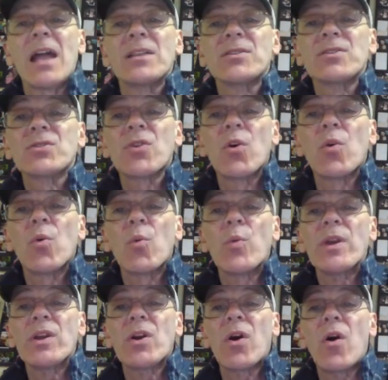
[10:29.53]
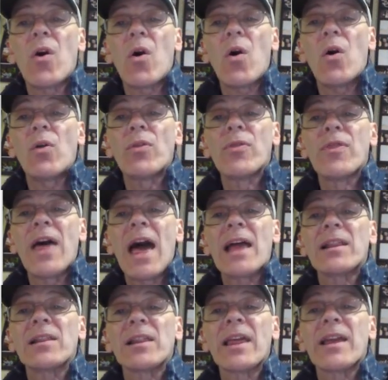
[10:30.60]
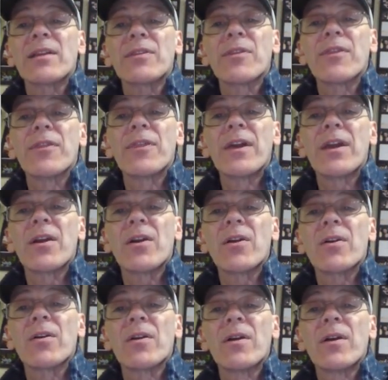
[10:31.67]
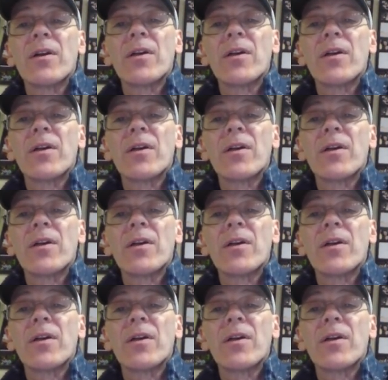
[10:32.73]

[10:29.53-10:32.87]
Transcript: And so we call that length there